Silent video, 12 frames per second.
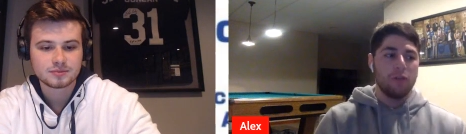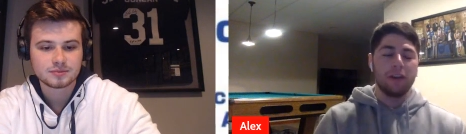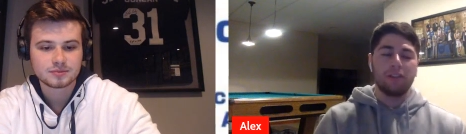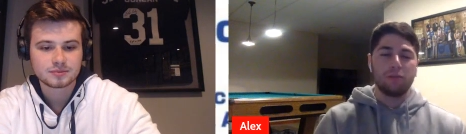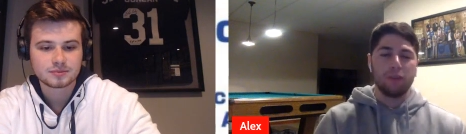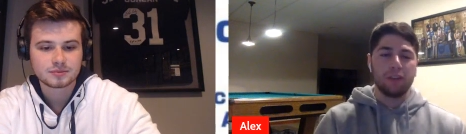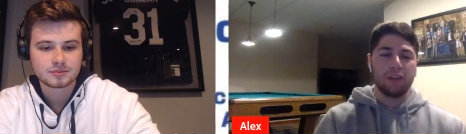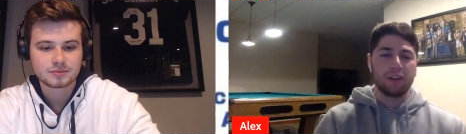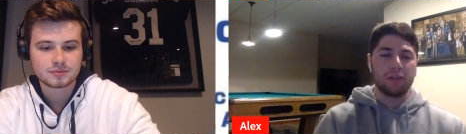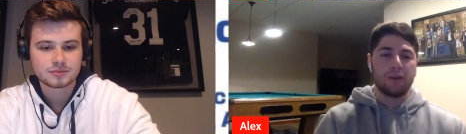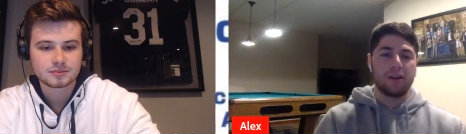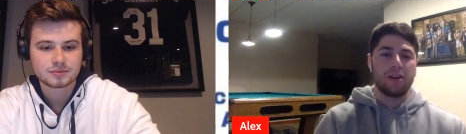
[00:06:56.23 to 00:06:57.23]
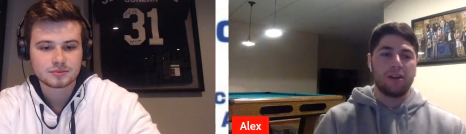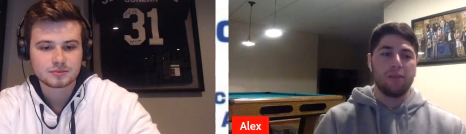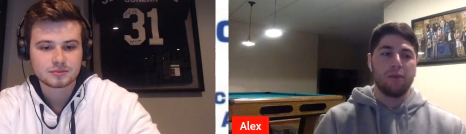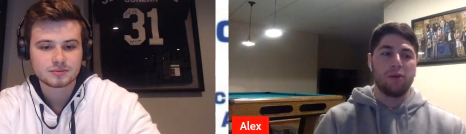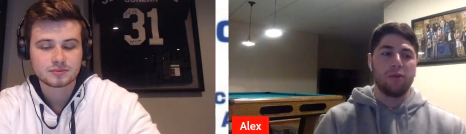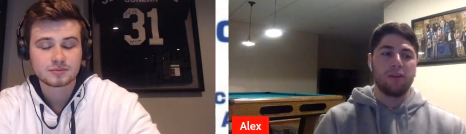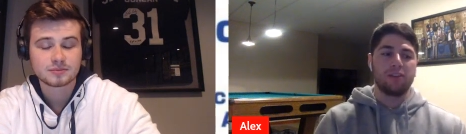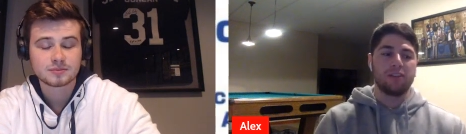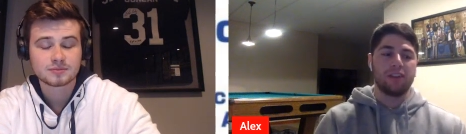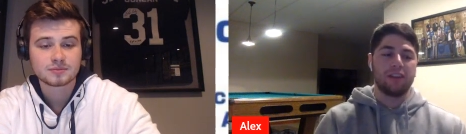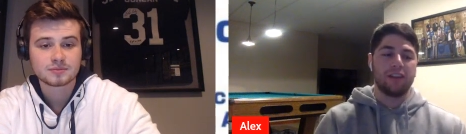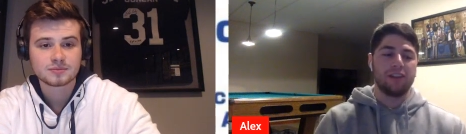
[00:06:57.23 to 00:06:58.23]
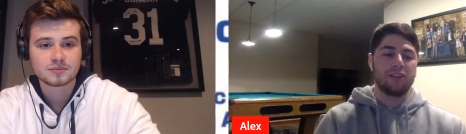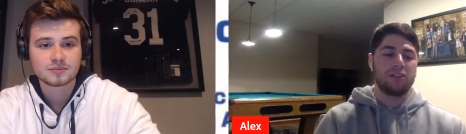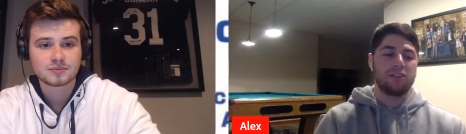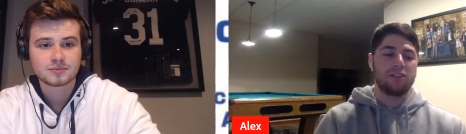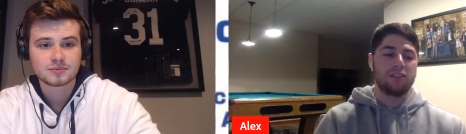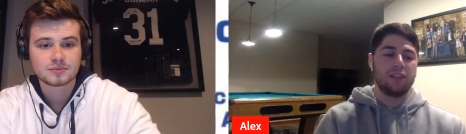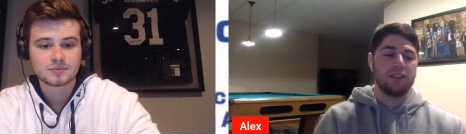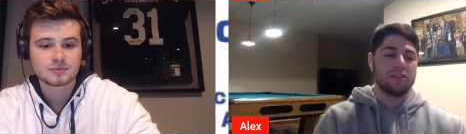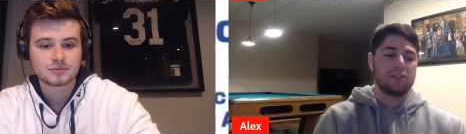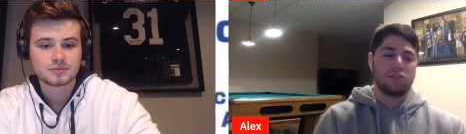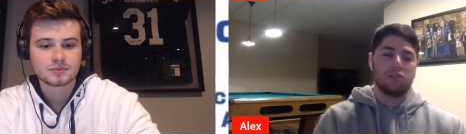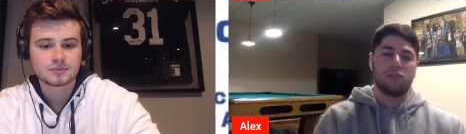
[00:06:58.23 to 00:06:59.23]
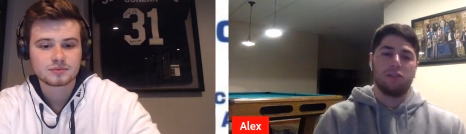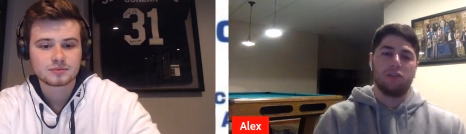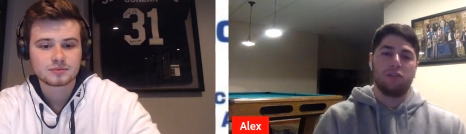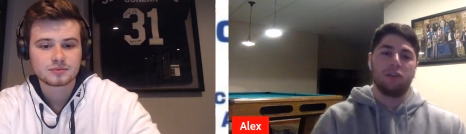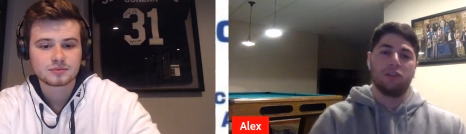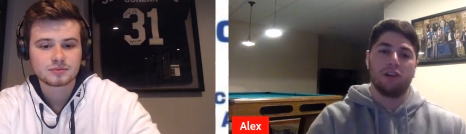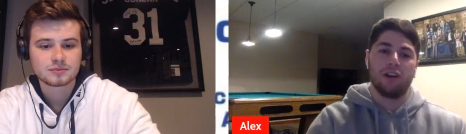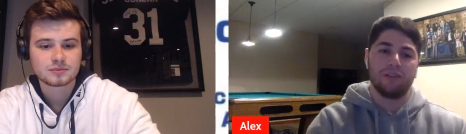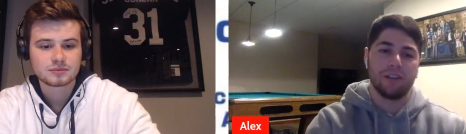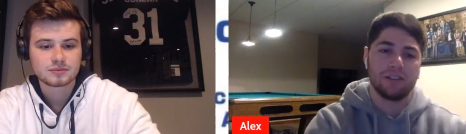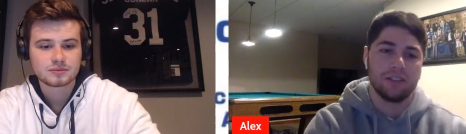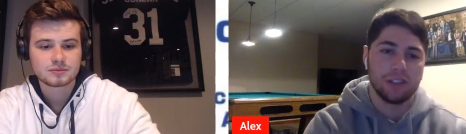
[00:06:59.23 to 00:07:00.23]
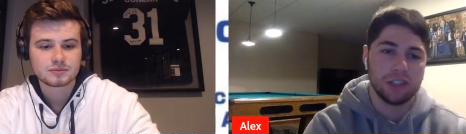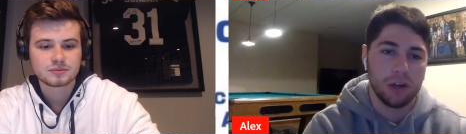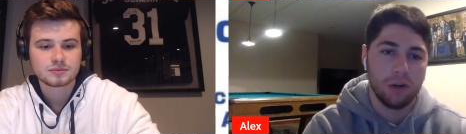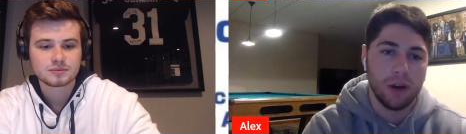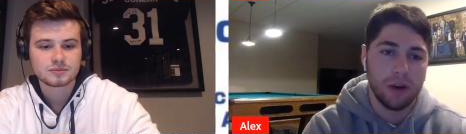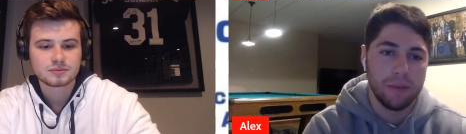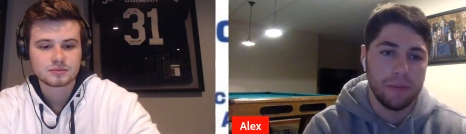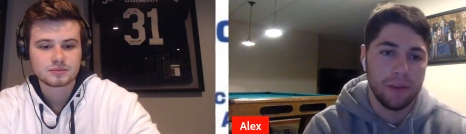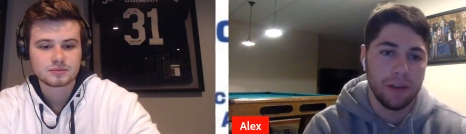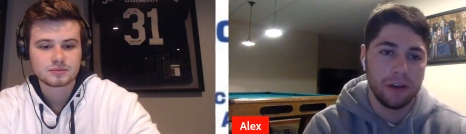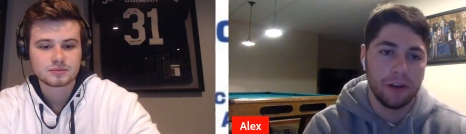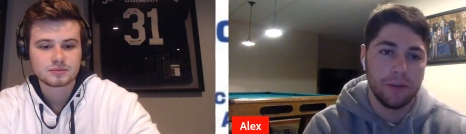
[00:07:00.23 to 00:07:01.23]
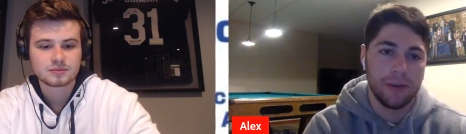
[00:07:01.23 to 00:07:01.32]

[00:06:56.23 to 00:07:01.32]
Speaker 1: we we talked about it in the moment. It's like that's that's the start you need your offense to show up. You know,